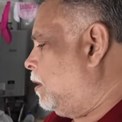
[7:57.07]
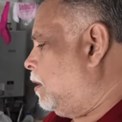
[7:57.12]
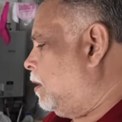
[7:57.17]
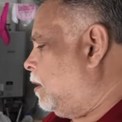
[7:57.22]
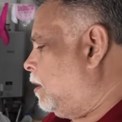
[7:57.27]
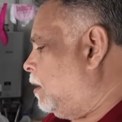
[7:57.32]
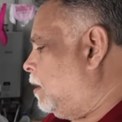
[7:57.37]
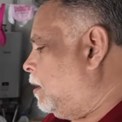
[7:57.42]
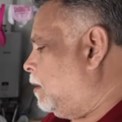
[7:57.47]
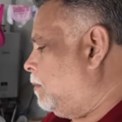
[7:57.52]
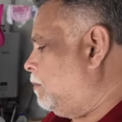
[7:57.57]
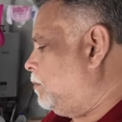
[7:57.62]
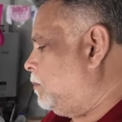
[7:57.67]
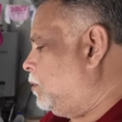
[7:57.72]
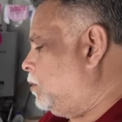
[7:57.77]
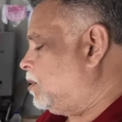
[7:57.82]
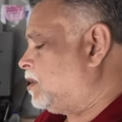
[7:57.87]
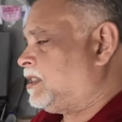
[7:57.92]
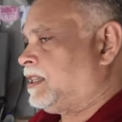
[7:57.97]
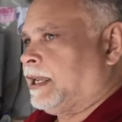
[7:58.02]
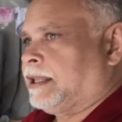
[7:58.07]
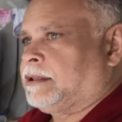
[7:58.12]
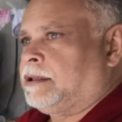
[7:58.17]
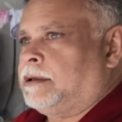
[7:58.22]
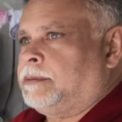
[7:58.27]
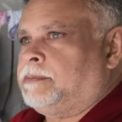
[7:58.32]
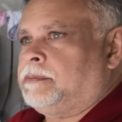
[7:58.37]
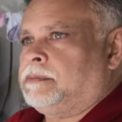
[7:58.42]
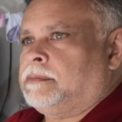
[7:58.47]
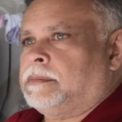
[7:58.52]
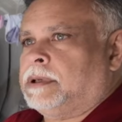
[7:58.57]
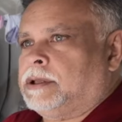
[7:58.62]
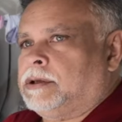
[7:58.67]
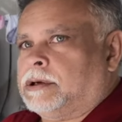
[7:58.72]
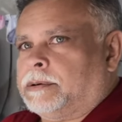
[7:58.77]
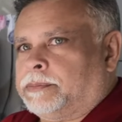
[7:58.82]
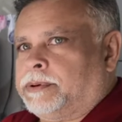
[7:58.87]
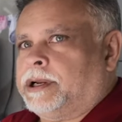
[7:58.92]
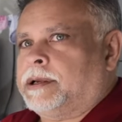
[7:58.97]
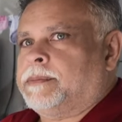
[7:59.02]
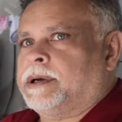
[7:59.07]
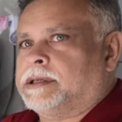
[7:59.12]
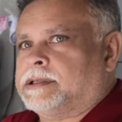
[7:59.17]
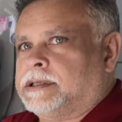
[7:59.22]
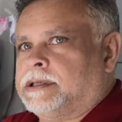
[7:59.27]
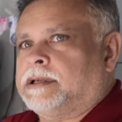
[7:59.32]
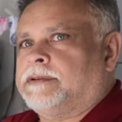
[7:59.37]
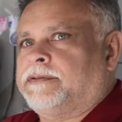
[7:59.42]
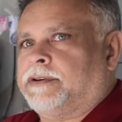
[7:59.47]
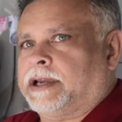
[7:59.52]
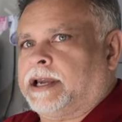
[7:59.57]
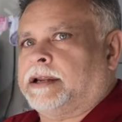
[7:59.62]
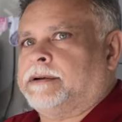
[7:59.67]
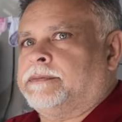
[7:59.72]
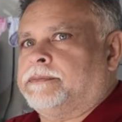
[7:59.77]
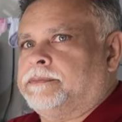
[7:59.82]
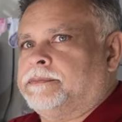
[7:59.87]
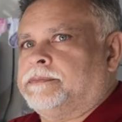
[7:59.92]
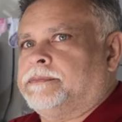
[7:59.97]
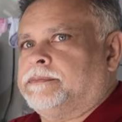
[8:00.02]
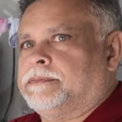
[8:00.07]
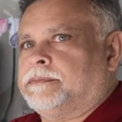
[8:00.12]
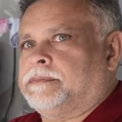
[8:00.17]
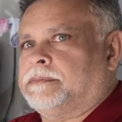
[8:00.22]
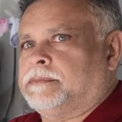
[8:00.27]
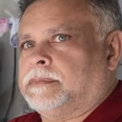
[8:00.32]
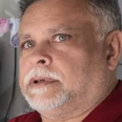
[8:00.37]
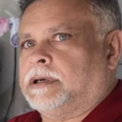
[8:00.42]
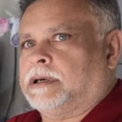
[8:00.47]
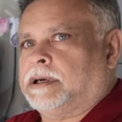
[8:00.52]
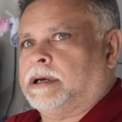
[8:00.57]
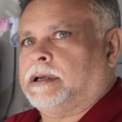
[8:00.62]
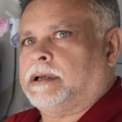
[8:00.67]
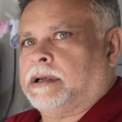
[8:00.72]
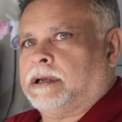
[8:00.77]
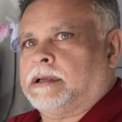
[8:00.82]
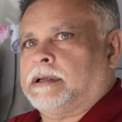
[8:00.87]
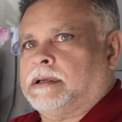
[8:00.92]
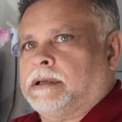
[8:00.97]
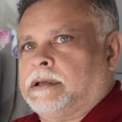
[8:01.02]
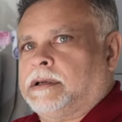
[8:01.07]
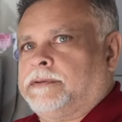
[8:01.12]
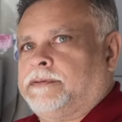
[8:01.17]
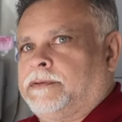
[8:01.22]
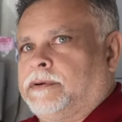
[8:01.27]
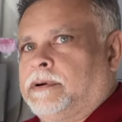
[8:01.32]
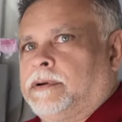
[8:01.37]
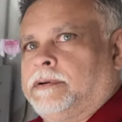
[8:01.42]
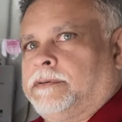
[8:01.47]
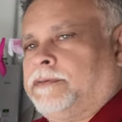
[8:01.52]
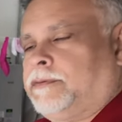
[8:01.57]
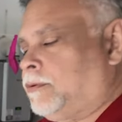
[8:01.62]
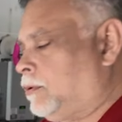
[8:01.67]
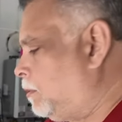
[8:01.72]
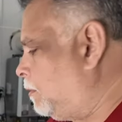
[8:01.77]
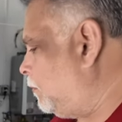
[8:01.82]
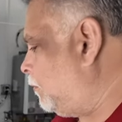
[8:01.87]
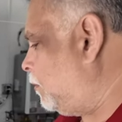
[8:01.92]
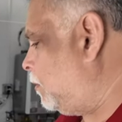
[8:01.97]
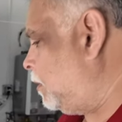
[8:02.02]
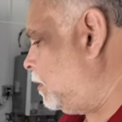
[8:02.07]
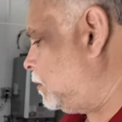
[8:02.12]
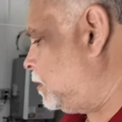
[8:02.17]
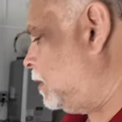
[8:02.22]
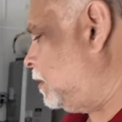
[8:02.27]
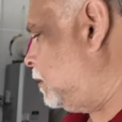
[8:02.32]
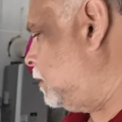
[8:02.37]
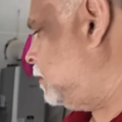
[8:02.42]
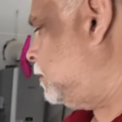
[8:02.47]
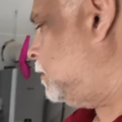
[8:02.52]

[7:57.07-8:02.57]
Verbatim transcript: um, you set them, and you can pretty much forget them. Uh, uh, uh, huh. for, for, That's for awesome.